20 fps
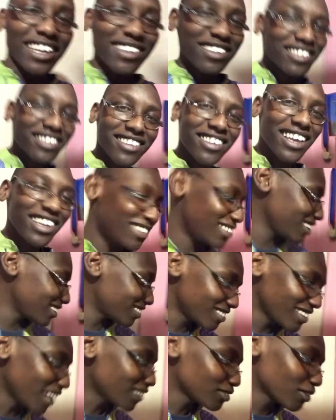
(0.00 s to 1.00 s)
It's
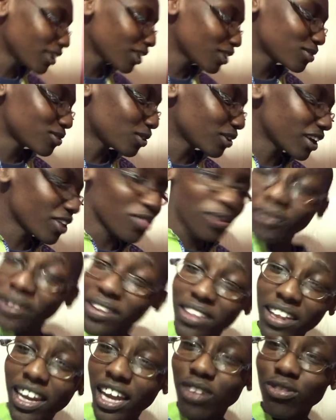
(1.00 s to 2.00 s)
not okay the way
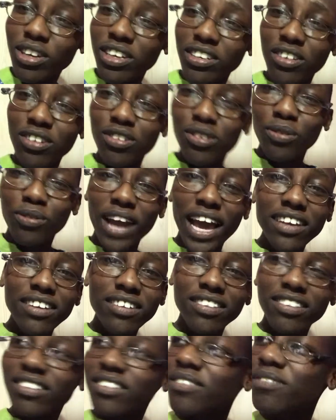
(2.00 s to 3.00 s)
that I treated you,
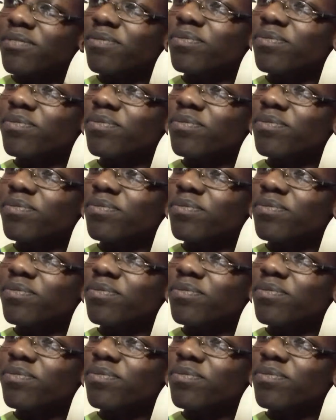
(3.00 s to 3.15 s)
right?